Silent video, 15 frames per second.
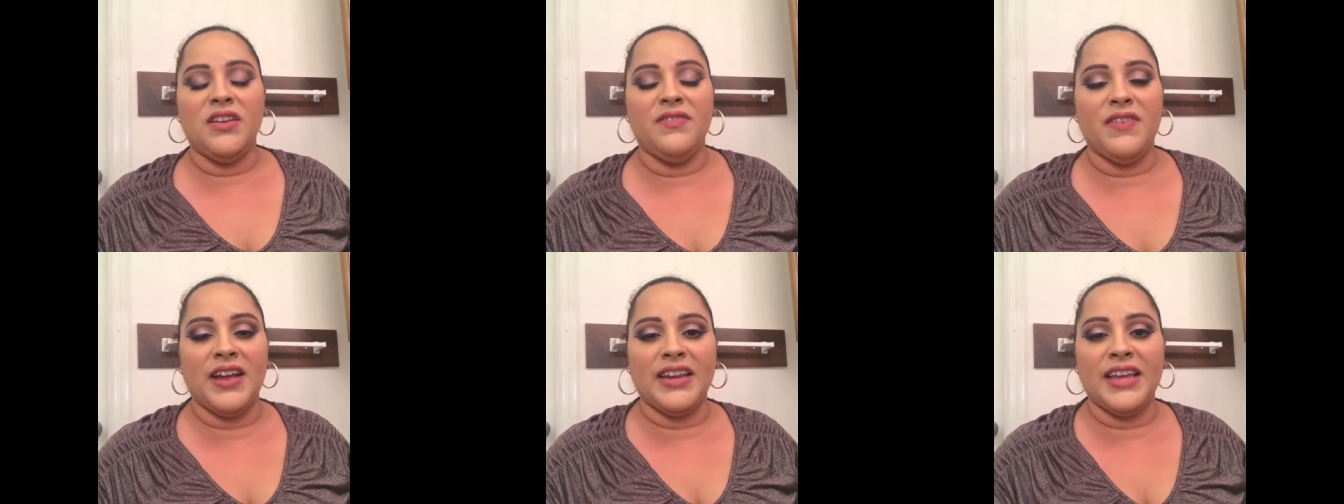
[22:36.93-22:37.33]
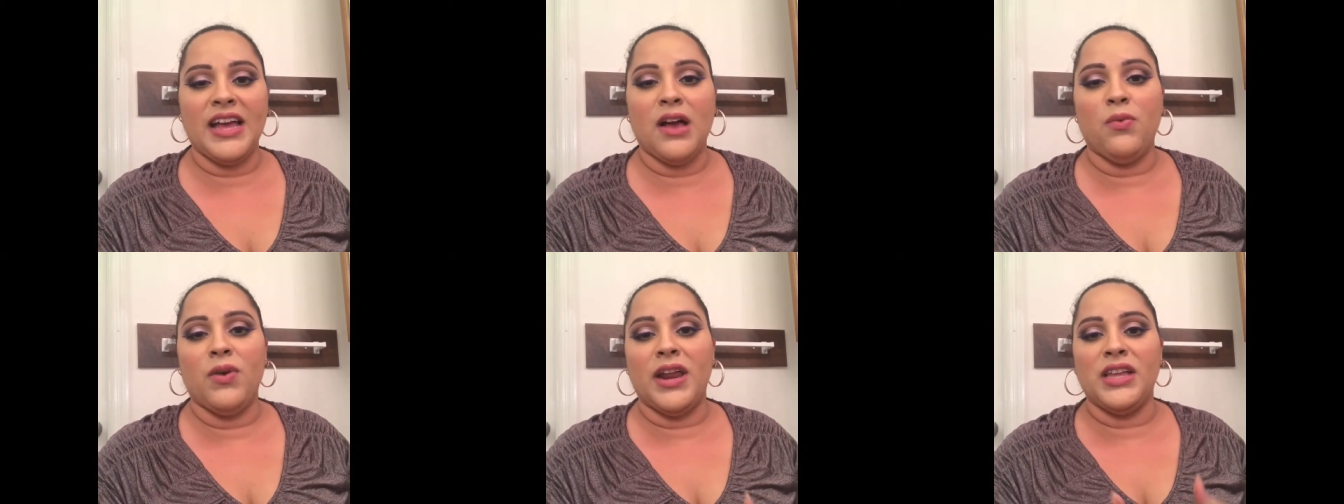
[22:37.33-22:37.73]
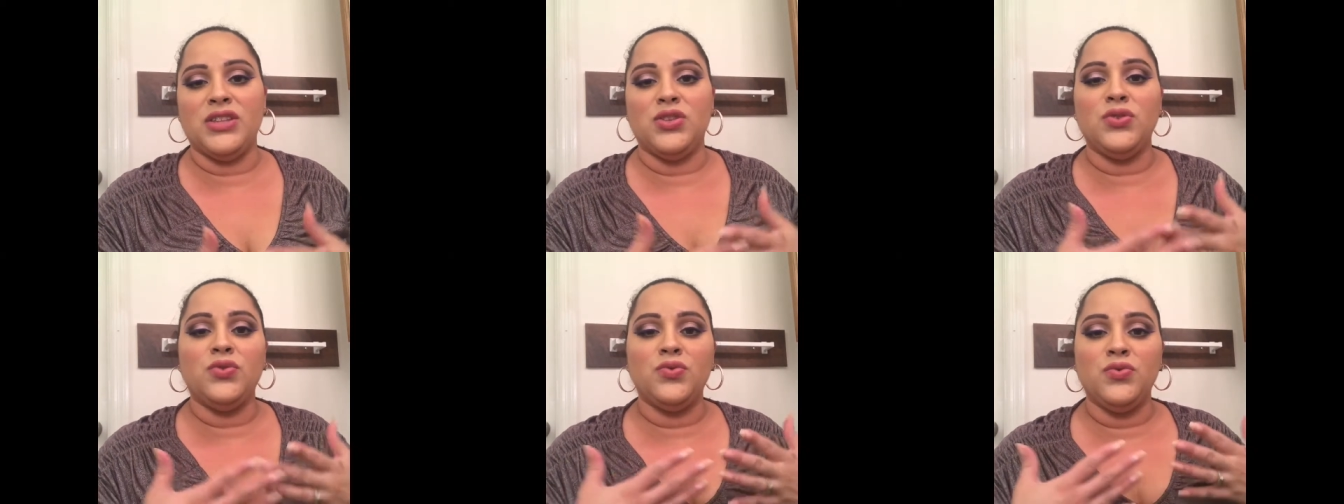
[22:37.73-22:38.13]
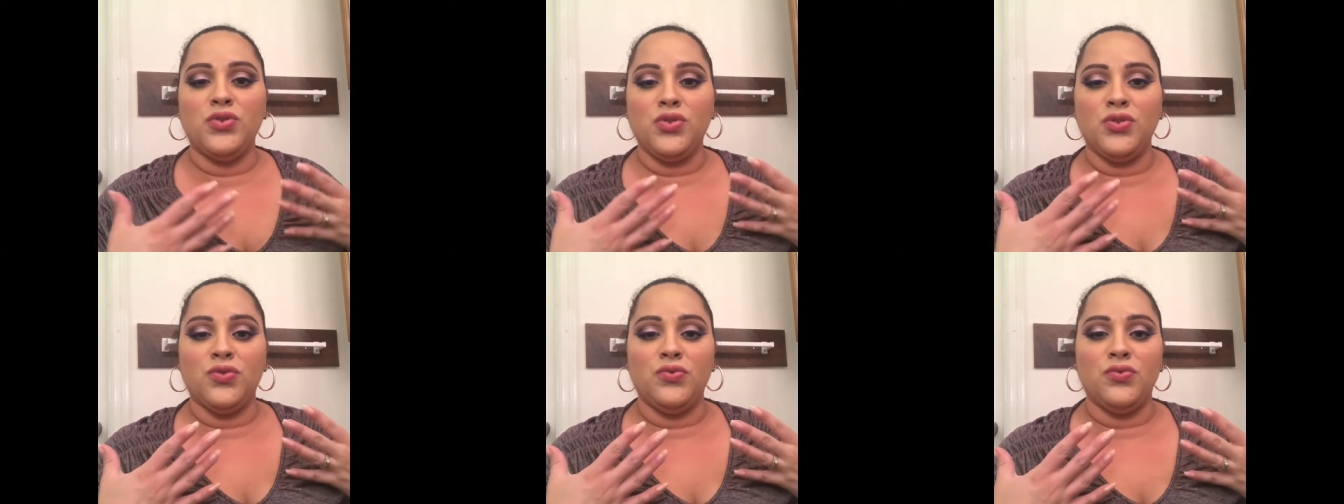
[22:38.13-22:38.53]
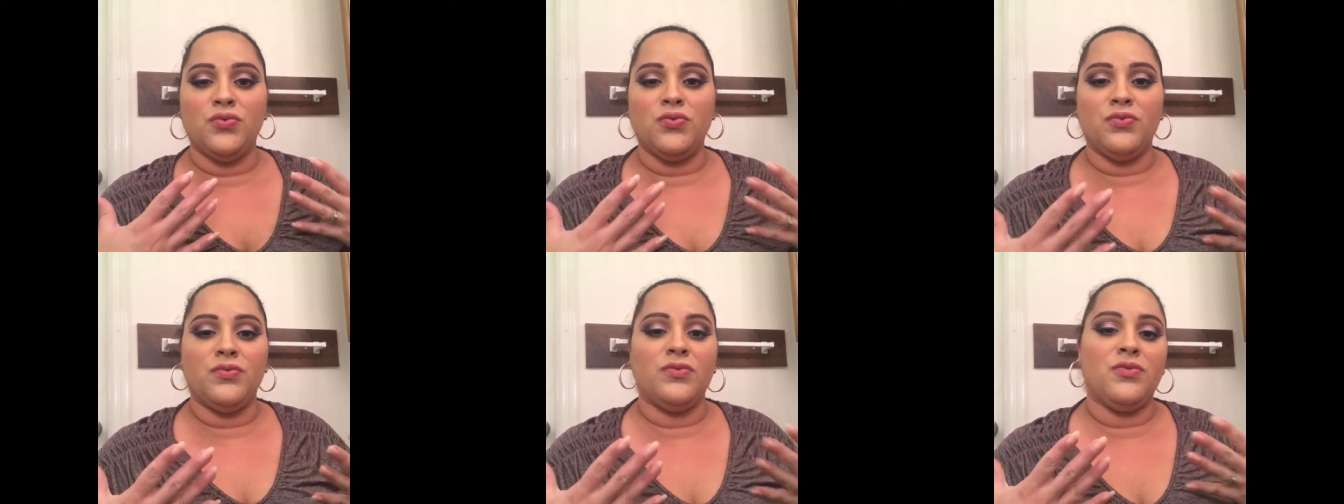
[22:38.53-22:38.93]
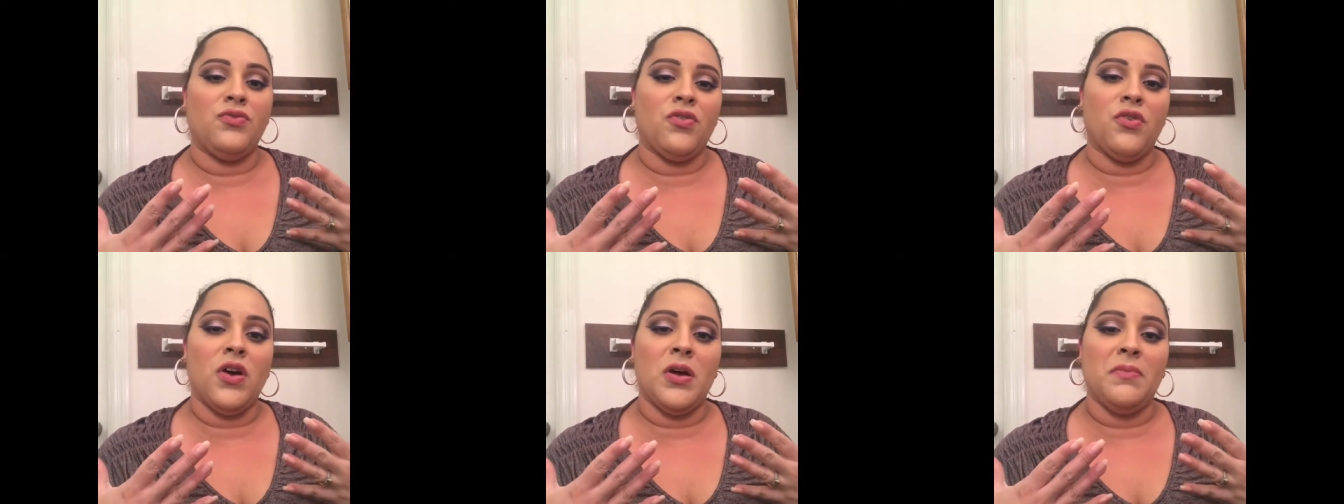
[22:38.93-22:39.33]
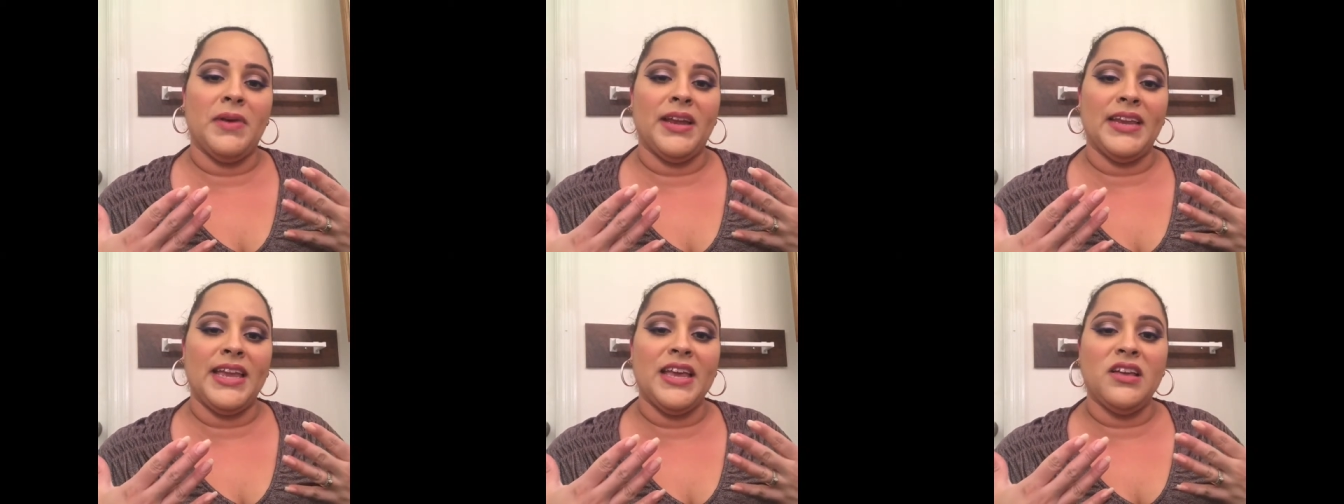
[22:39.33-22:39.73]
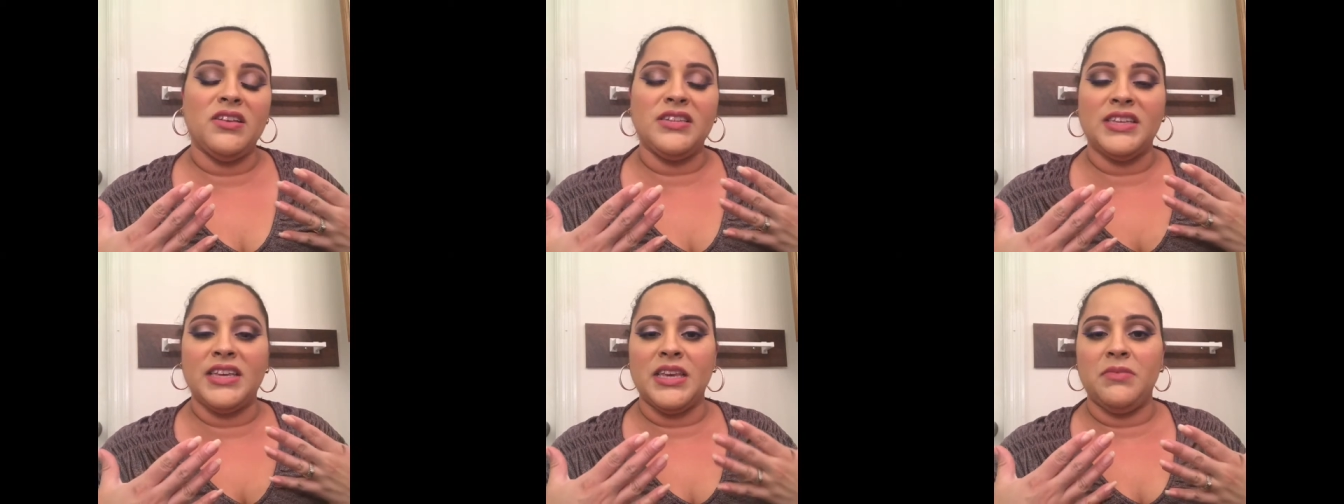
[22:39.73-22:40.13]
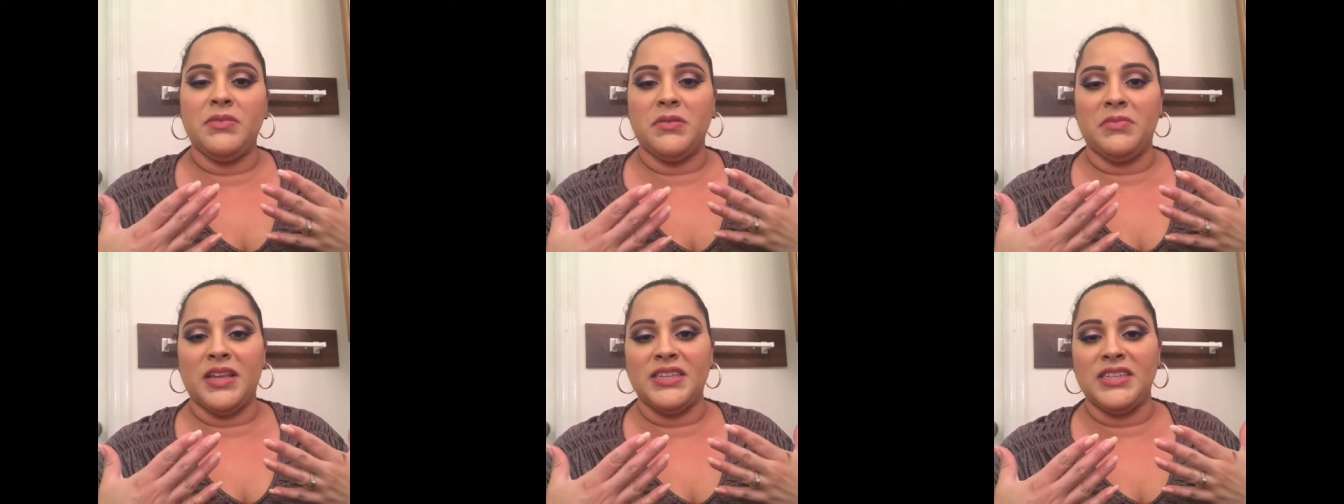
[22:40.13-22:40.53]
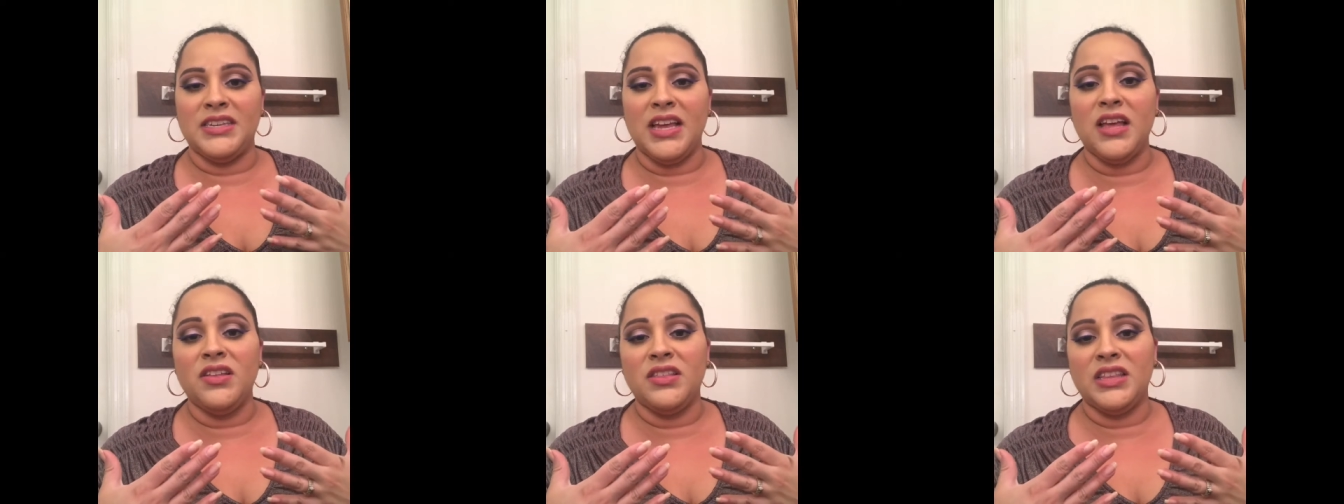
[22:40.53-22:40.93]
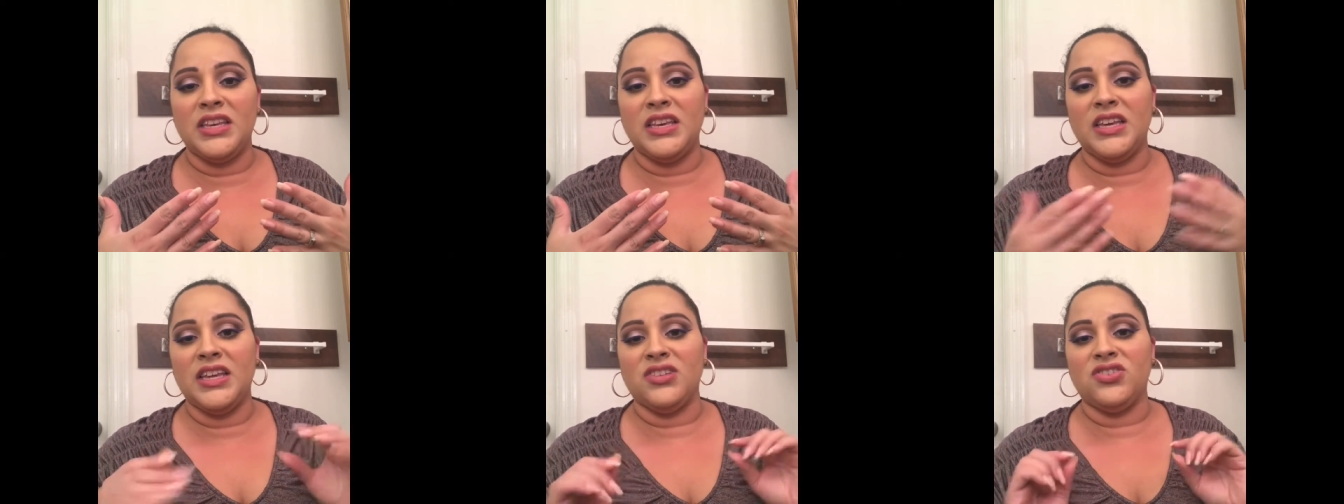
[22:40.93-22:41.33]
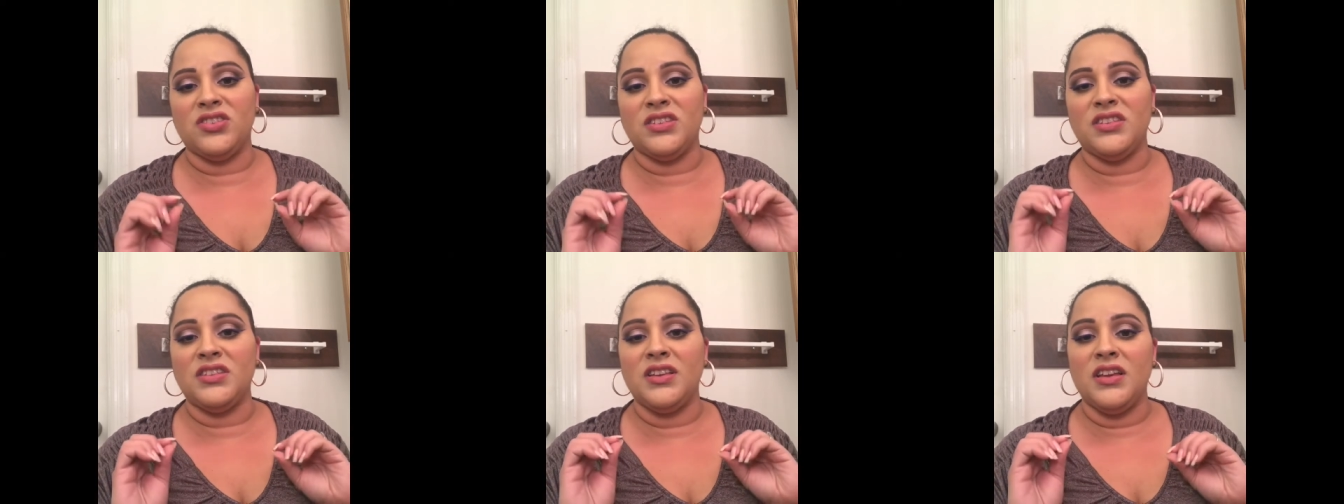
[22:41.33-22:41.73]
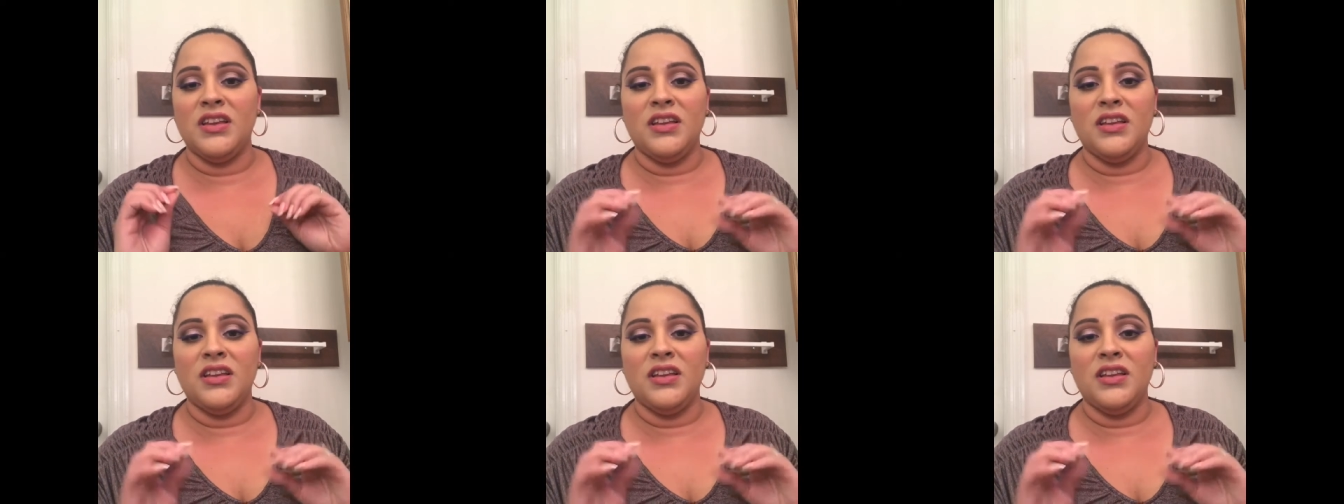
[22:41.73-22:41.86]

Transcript: finding out what I do to grow out my nails and keep them nice and healthy and just